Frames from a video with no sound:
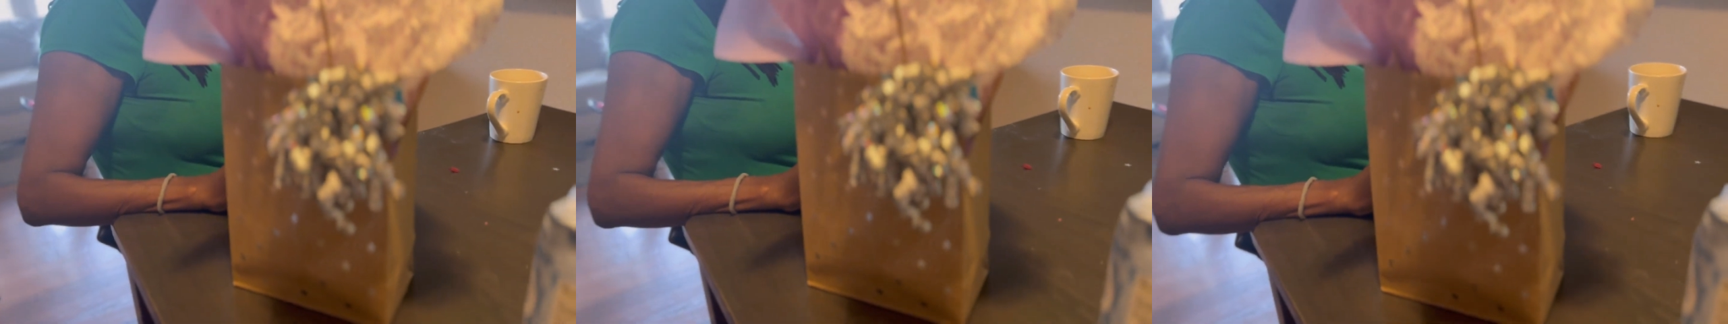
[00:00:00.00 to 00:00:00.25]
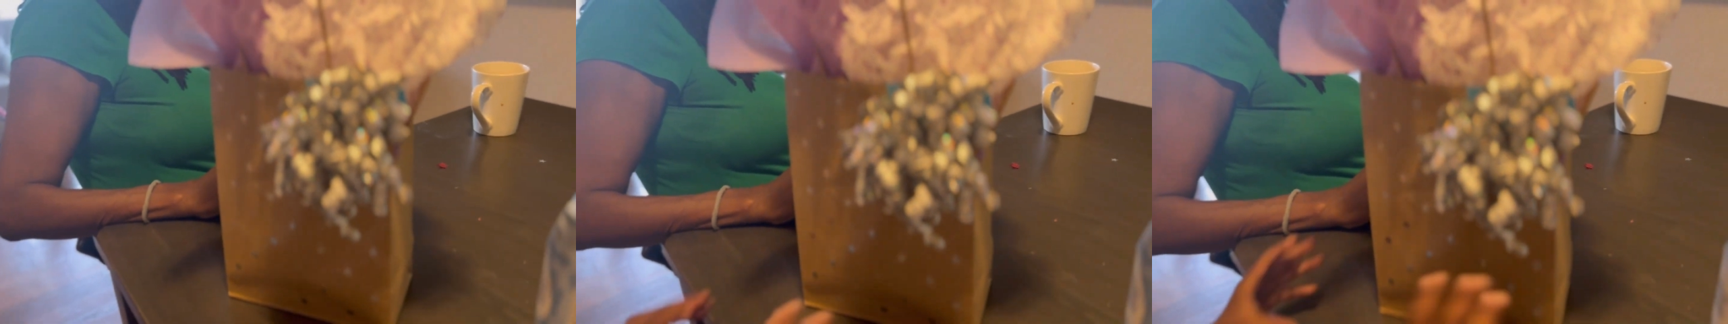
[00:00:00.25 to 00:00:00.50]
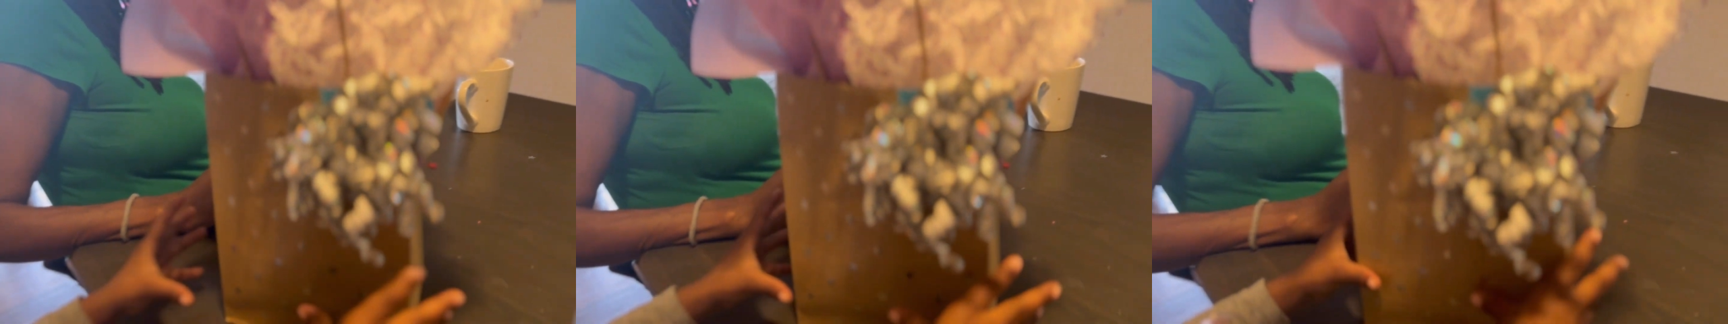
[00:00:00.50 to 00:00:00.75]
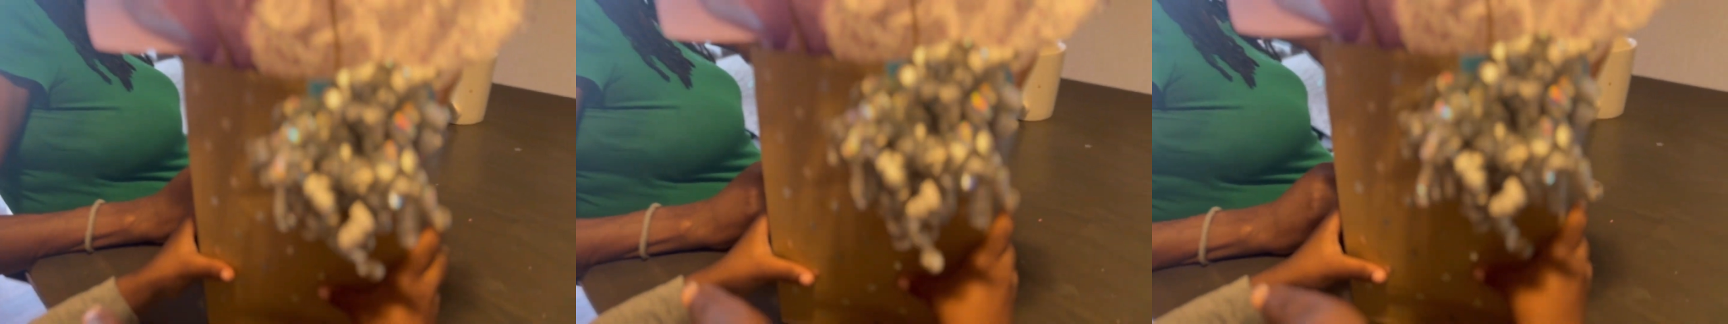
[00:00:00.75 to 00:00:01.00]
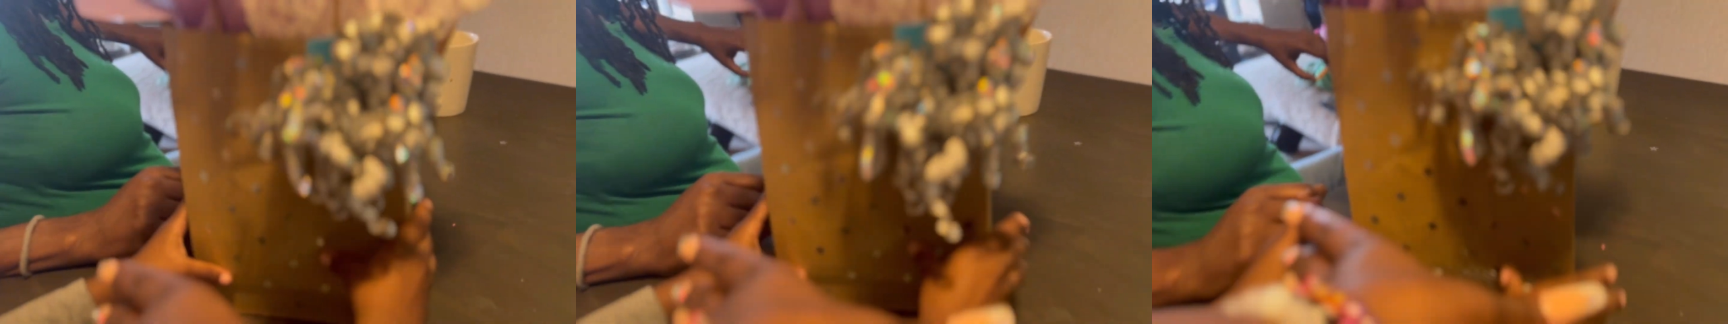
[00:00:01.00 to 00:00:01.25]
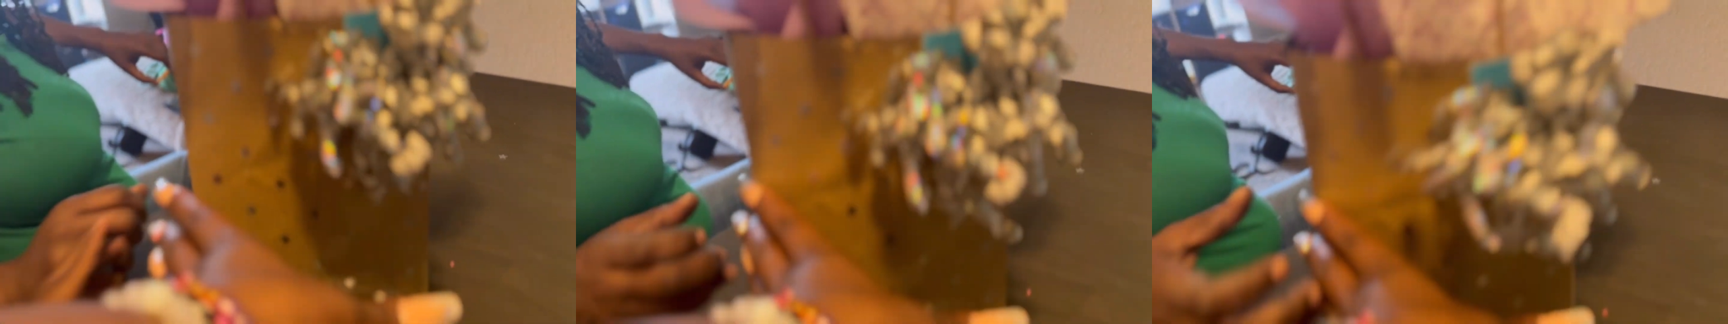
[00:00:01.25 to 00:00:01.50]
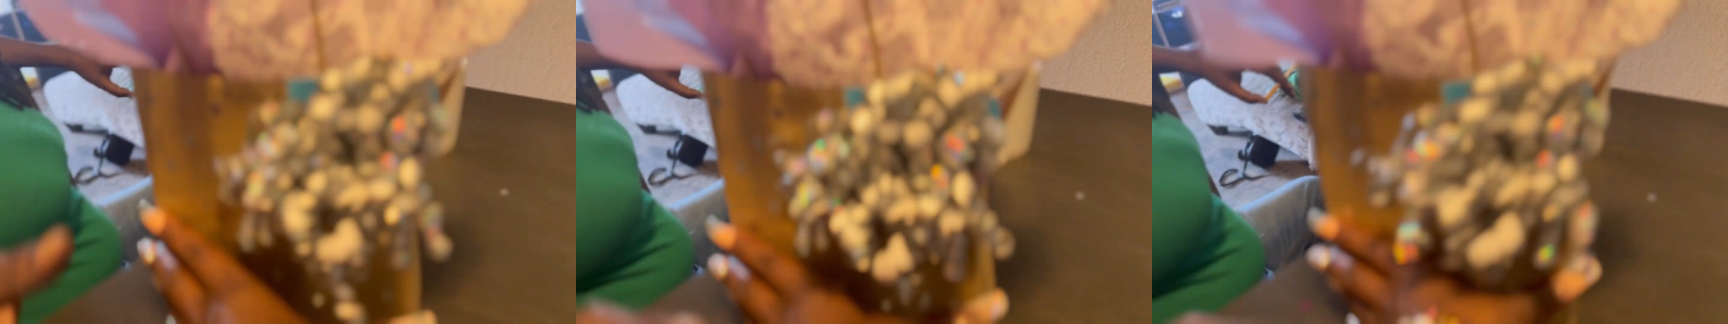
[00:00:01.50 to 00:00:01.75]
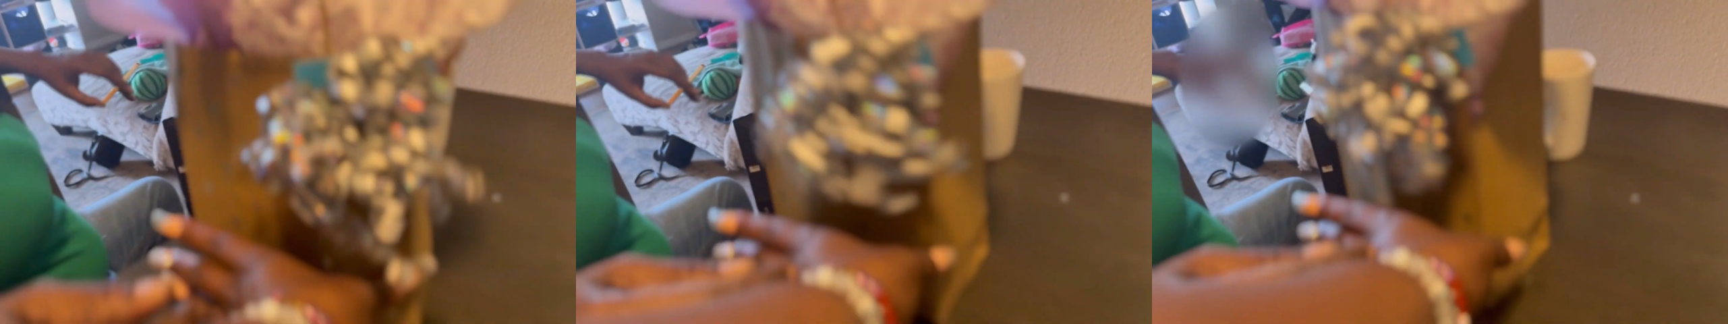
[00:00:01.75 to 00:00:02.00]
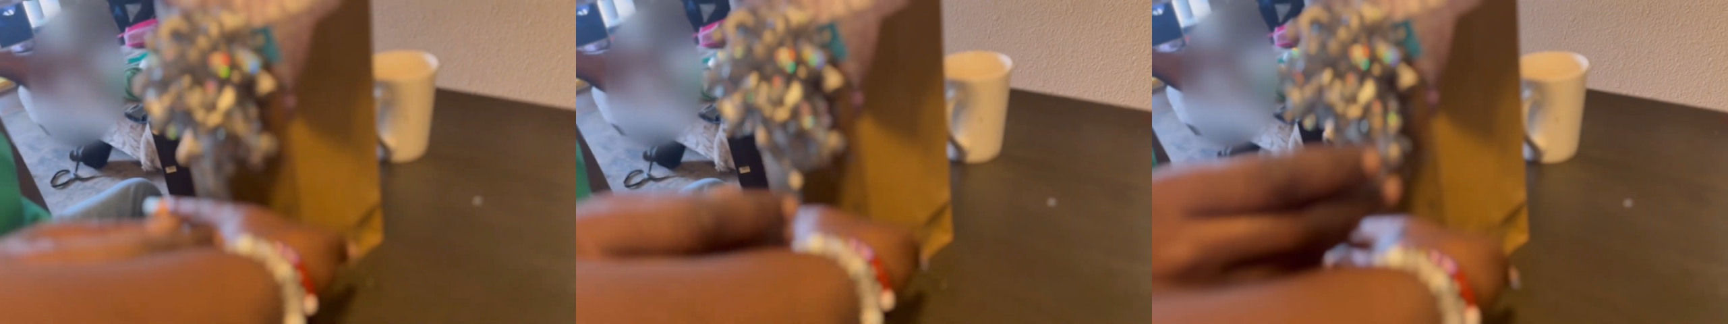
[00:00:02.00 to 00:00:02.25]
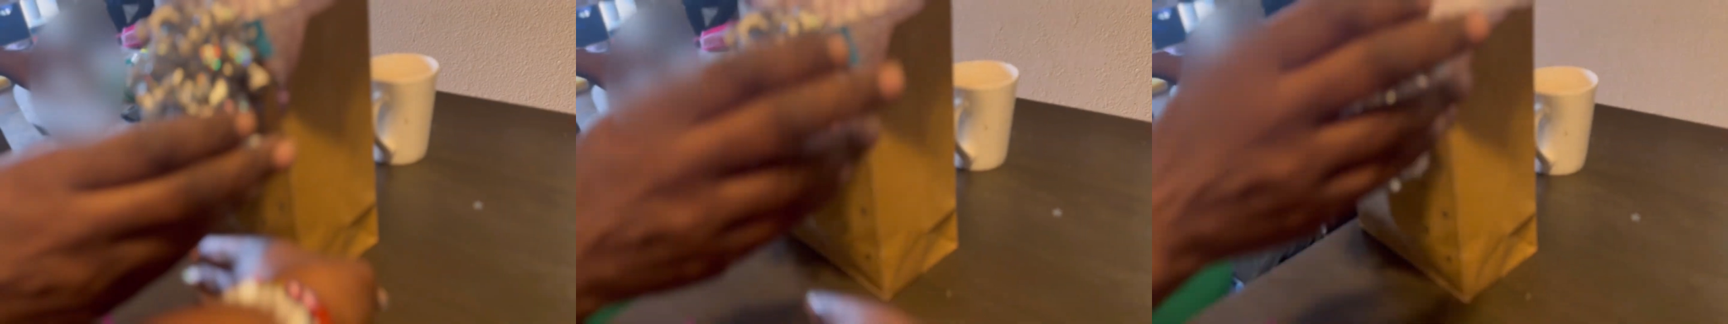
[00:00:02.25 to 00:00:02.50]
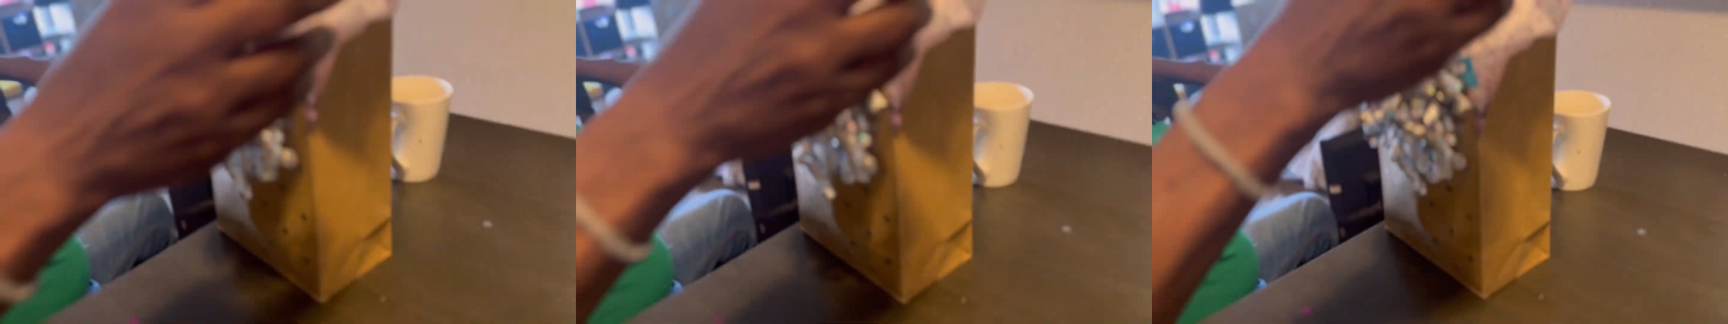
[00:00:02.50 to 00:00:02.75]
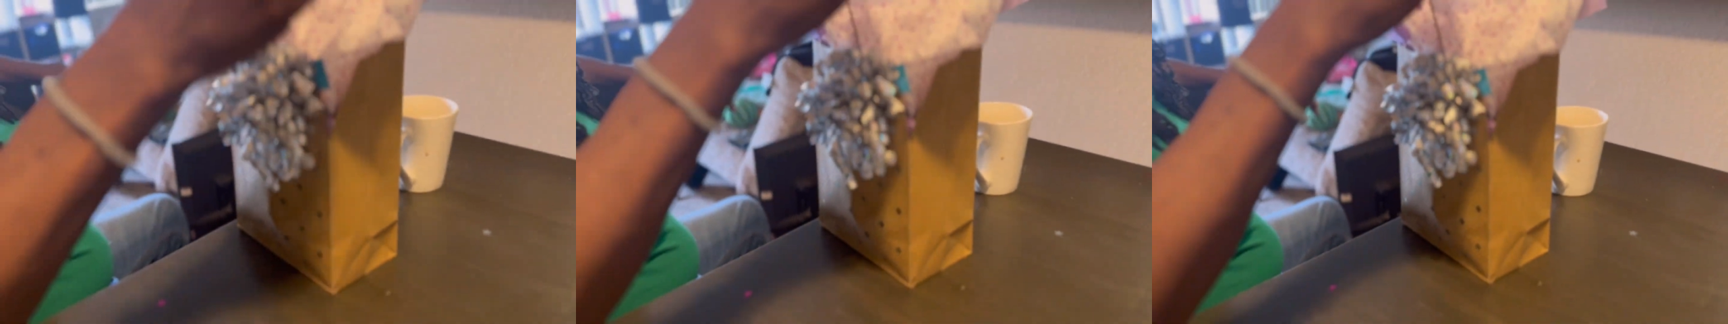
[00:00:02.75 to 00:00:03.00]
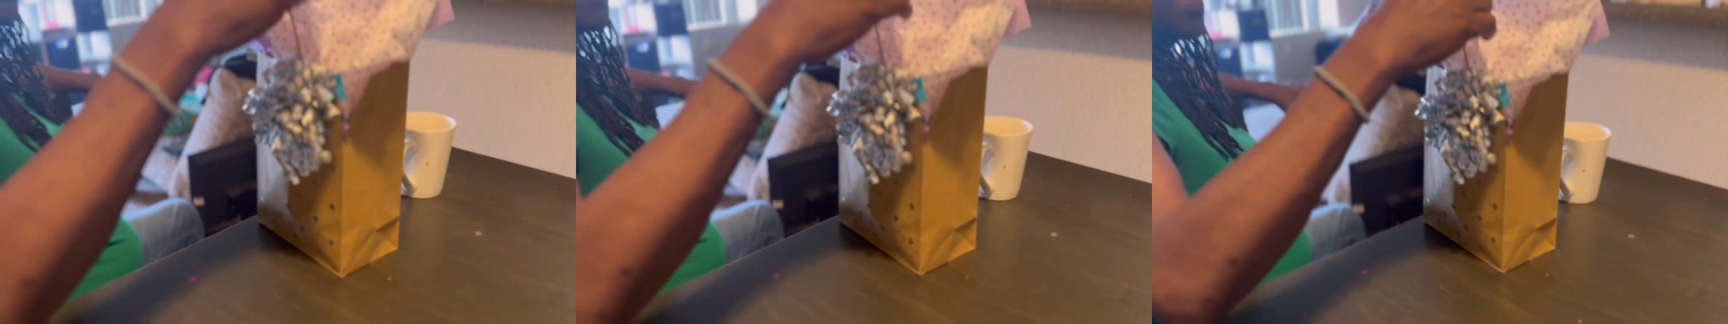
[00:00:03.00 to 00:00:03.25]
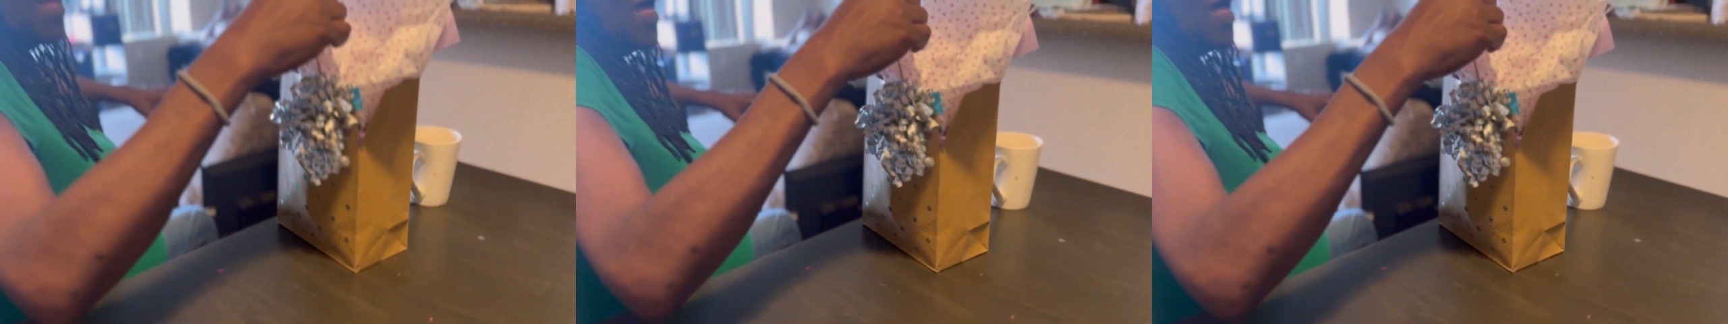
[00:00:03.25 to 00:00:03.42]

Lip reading: No face is visible, so there are no lips to read.